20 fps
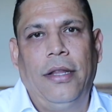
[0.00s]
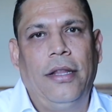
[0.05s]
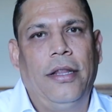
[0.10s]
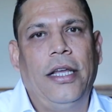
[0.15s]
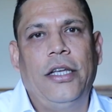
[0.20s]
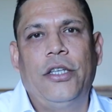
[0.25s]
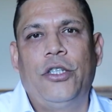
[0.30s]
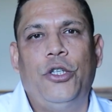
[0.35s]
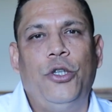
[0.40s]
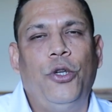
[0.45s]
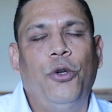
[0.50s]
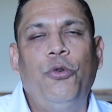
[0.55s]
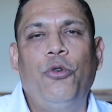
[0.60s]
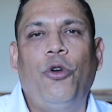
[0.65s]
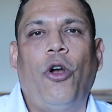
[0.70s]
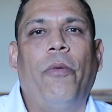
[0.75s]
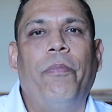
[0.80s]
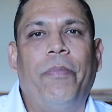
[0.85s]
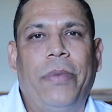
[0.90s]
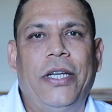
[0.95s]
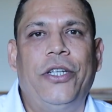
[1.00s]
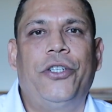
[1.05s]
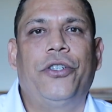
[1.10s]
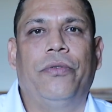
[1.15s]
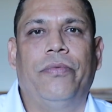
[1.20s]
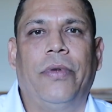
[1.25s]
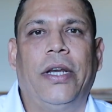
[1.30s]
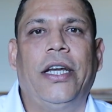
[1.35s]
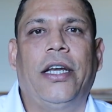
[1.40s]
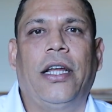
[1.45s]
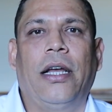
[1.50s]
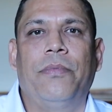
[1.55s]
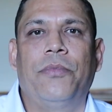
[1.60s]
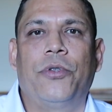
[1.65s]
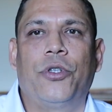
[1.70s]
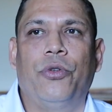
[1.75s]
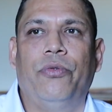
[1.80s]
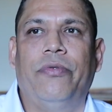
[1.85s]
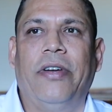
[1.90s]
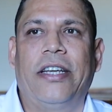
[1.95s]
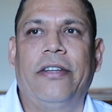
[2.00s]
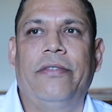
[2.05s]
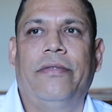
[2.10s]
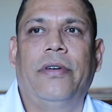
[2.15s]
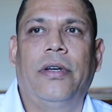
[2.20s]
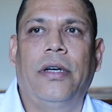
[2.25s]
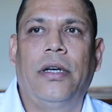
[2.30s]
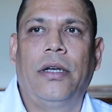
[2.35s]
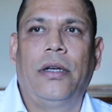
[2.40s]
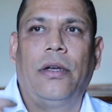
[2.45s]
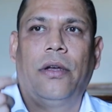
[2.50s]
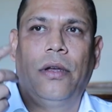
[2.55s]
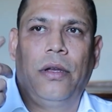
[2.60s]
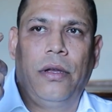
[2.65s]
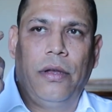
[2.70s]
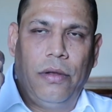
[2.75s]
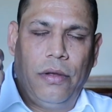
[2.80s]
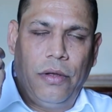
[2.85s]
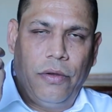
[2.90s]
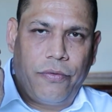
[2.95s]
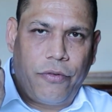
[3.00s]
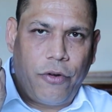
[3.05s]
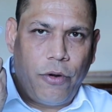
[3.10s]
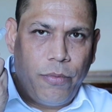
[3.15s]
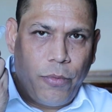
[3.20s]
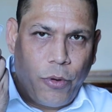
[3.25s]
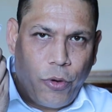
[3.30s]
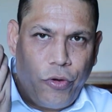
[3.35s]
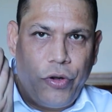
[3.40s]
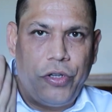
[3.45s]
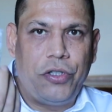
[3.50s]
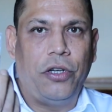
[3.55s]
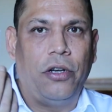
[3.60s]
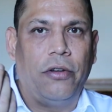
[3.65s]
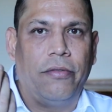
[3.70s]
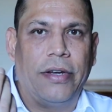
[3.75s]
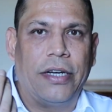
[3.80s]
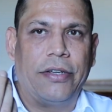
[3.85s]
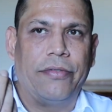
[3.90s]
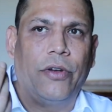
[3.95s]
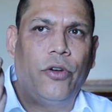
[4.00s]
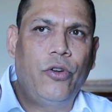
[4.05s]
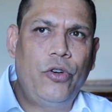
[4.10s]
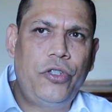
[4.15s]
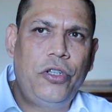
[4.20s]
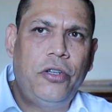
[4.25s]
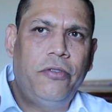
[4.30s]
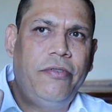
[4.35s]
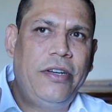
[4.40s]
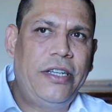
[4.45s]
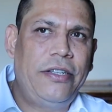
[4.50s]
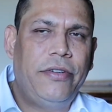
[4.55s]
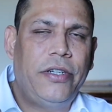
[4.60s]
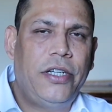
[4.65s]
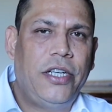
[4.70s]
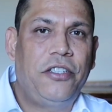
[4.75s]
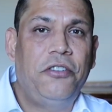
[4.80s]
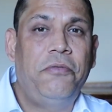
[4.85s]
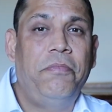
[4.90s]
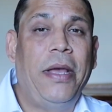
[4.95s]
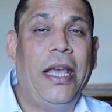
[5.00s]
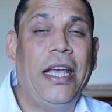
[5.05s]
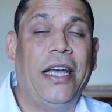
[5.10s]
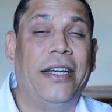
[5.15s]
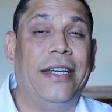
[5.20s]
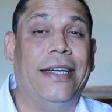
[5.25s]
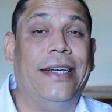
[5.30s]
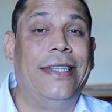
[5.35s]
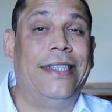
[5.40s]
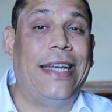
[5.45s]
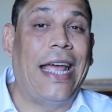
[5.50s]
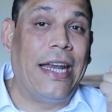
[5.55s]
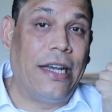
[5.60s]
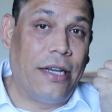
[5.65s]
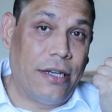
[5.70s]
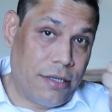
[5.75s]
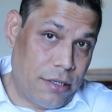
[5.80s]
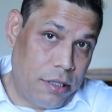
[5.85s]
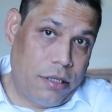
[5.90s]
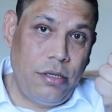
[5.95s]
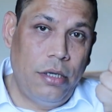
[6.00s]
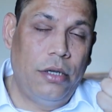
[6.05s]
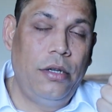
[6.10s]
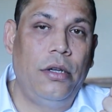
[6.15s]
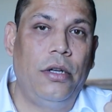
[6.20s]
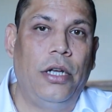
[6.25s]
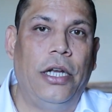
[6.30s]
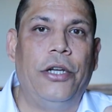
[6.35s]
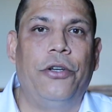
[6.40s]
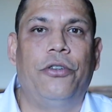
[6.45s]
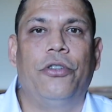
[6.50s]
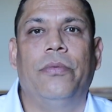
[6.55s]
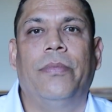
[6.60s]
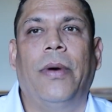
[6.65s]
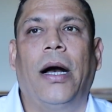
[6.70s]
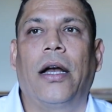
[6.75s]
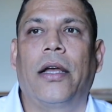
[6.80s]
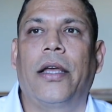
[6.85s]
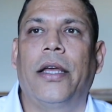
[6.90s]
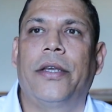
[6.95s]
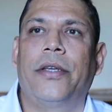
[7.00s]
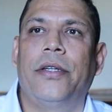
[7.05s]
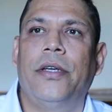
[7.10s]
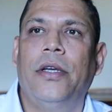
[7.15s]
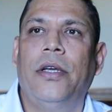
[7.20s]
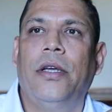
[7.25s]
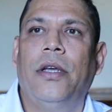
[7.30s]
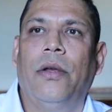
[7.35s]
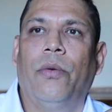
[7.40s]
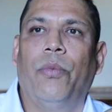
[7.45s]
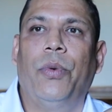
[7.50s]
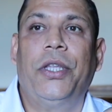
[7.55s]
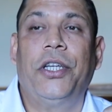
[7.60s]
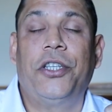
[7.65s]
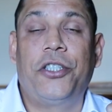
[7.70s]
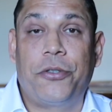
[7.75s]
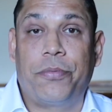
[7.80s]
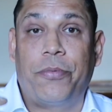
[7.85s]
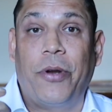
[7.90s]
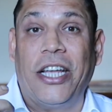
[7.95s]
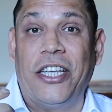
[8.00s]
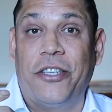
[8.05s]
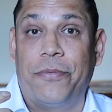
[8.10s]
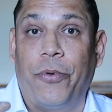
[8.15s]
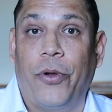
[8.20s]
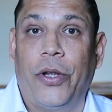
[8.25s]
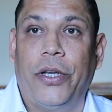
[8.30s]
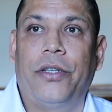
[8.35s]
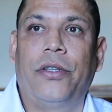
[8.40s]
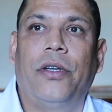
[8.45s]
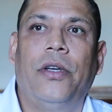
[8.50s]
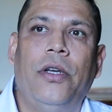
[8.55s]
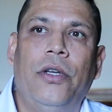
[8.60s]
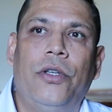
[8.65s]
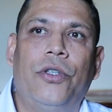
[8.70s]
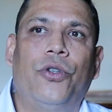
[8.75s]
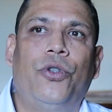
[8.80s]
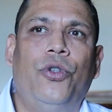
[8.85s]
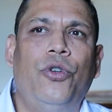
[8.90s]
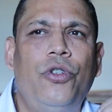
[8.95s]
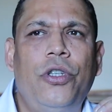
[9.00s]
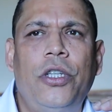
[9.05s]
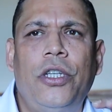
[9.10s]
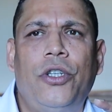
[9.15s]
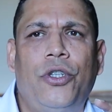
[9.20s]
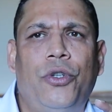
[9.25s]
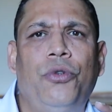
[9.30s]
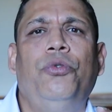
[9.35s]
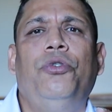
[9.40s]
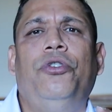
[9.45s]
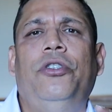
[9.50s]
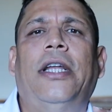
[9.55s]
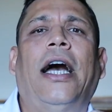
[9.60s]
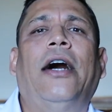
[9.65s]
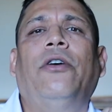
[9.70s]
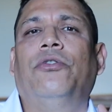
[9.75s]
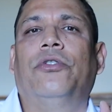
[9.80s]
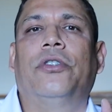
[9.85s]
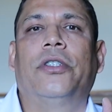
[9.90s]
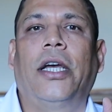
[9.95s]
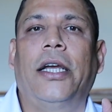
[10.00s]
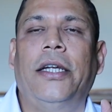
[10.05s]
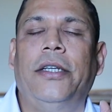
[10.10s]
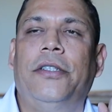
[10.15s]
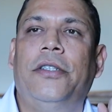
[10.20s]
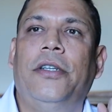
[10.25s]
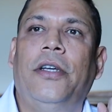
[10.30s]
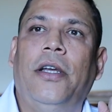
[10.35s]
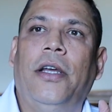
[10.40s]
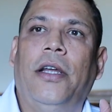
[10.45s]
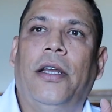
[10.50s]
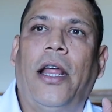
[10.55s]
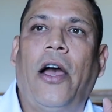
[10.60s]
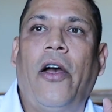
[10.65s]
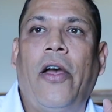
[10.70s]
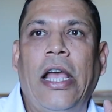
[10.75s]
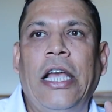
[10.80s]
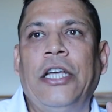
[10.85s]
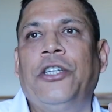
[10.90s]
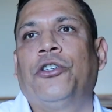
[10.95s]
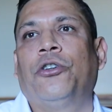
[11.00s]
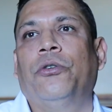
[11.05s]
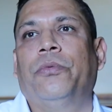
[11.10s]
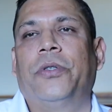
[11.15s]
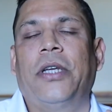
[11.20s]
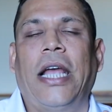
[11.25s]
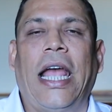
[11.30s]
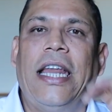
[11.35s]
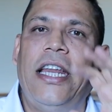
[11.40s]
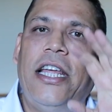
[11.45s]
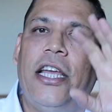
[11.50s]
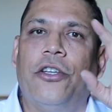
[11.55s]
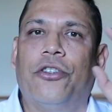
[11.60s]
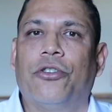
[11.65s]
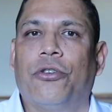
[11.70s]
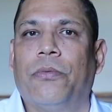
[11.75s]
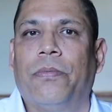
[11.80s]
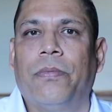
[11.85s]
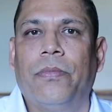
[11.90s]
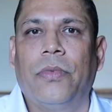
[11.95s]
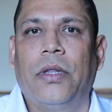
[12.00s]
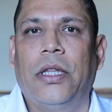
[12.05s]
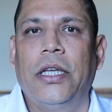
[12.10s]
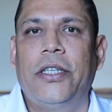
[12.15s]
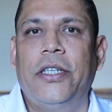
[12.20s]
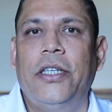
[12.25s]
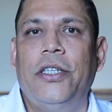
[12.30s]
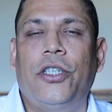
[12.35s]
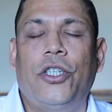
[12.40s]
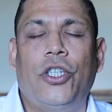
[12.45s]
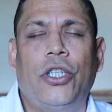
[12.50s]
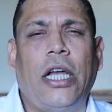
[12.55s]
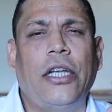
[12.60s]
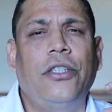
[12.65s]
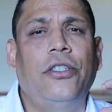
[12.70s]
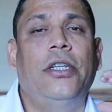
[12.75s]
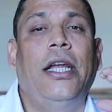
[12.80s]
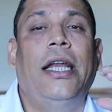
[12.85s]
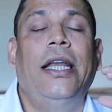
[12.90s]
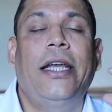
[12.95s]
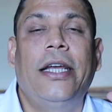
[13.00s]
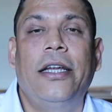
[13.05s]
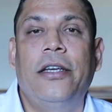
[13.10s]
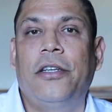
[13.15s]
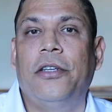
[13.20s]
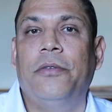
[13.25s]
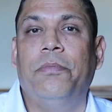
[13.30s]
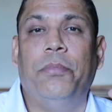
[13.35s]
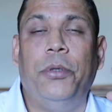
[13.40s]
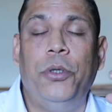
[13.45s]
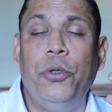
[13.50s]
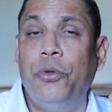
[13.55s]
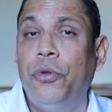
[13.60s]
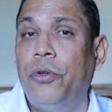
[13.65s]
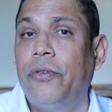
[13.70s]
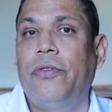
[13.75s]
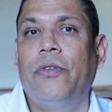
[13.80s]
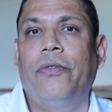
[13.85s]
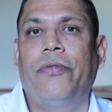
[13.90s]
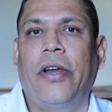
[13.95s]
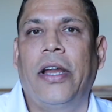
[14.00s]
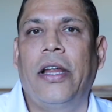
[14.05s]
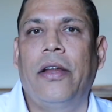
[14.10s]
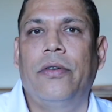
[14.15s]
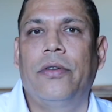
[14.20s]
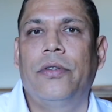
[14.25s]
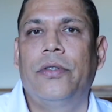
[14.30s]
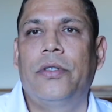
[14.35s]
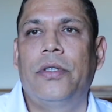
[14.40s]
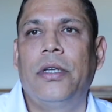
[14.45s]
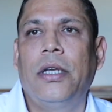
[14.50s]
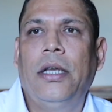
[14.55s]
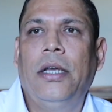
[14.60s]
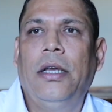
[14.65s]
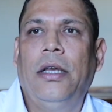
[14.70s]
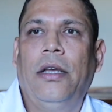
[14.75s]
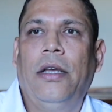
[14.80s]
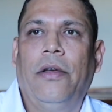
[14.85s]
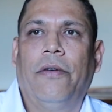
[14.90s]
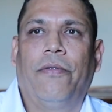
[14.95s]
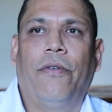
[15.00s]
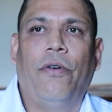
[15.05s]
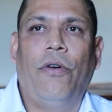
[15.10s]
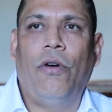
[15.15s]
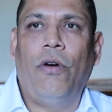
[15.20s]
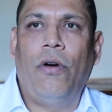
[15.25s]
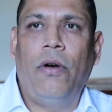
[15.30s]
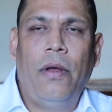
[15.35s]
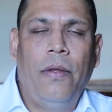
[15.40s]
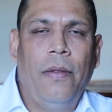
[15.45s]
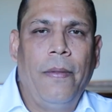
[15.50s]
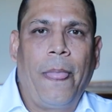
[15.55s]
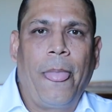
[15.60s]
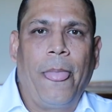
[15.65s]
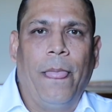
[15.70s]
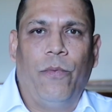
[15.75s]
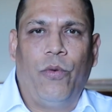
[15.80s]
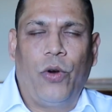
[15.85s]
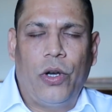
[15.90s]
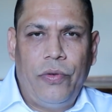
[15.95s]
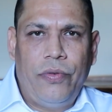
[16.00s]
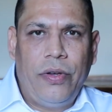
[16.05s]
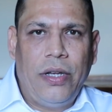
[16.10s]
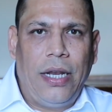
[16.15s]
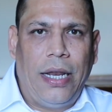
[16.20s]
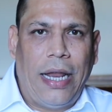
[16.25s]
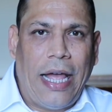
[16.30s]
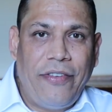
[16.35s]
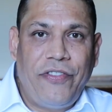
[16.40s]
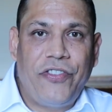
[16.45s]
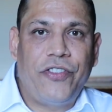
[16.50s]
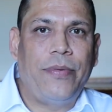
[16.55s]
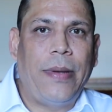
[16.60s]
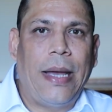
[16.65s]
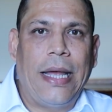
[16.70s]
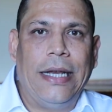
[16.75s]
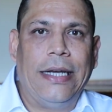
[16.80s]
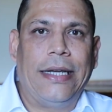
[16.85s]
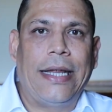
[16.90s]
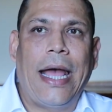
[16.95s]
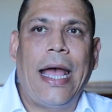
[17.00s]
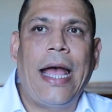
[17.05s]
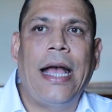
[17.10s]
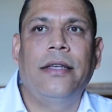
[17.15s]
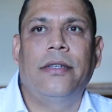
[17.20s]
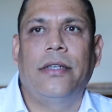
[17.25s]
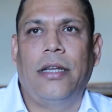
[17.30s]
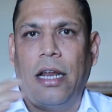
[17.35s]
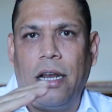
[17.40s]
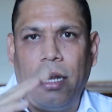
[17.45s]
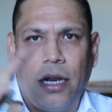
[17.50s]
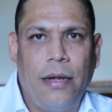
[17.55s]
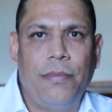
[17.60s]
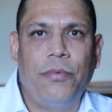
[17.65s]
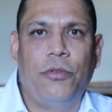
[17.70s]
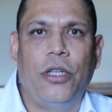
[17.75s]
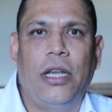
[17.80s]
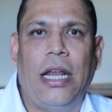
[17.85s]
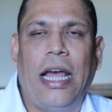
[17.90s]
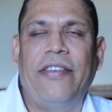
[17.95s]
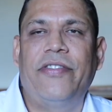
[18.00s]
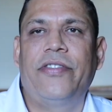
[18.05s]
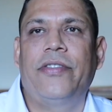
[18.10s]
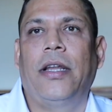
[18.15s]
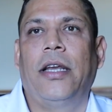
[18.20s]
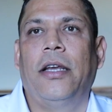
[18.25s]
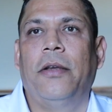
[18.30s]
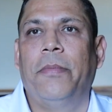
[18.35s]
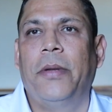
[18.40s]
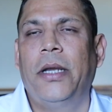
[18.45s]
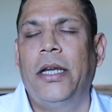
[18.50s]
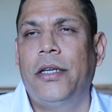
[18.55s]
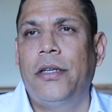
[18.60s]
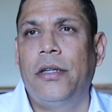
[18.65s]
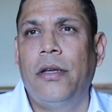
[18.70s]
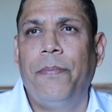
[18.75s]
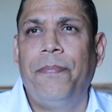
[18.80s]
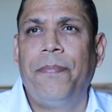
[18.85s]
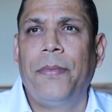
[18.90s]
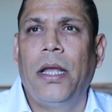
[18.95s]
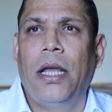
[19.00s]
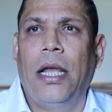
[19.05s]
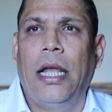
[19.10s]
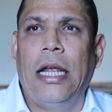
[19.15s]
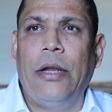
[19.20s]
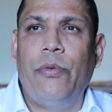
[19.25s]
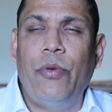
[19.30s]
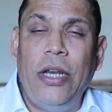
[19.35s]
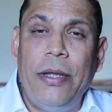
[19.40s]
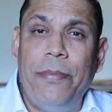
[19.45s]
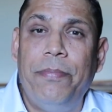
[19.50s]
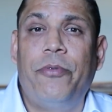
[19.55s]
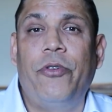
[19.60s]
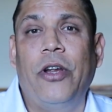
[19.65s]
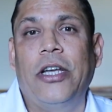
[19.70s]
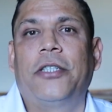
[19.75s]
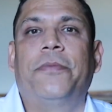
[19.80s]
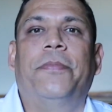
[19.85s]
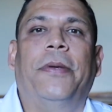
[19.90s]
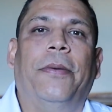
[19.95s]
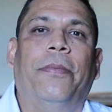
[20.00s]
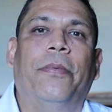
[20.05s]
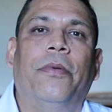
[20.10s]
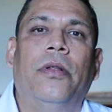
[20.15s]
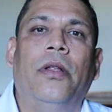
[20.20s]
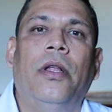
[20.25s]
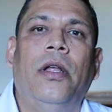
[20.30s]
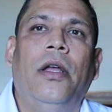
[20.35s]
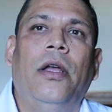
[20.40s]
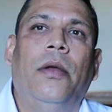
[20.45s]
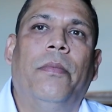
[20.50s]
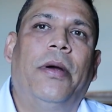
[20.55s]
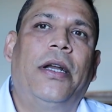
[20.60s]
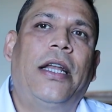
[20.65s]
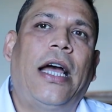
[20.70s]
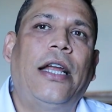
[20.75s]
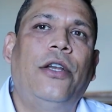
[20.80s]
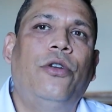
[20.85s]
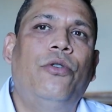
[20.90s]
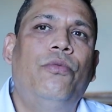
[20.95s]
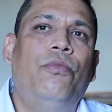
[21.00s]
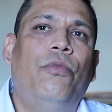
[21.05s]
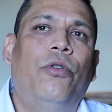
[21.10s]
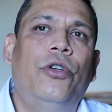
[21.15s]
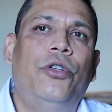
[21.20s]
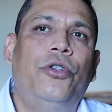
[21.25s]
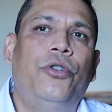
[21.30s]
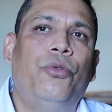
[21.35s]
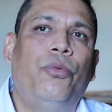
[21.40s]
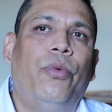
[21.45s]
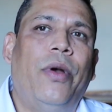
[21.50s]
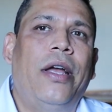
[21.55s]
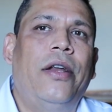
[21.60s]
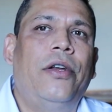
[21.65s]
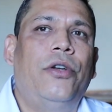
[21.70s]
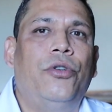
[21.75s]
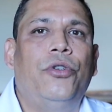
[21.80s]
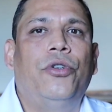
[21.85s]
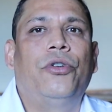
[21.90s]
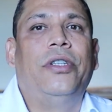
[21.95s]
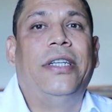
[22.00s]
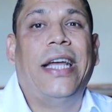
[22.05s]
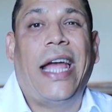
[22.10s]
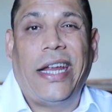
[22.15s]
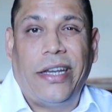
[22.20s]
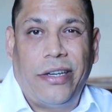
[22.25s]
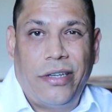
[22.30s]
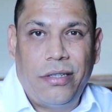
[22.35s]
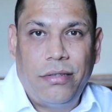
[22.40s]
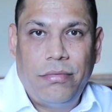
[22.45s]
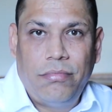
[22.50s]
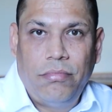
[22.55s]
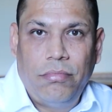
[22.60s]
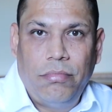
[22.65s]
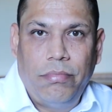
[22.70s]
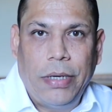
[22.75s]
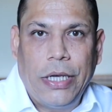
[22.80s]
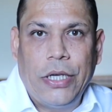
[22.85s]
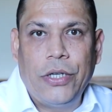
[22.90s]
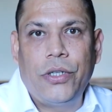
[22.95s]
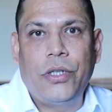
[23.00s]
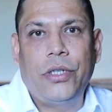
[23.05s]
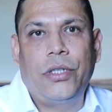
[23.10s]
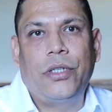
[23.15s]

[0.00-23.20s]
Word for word: there's no competition when it comes to vetiver from original vetiver. Original vetiver doesn't make a dent into the market with its price point. So those are the two downsides. Now age groups, any age group. This is such an elegant and beautiful fragrance for whatever lifespan it has and I'll come to the lifespan in a minute. It will impress people. But I don't want you to wear it to your date because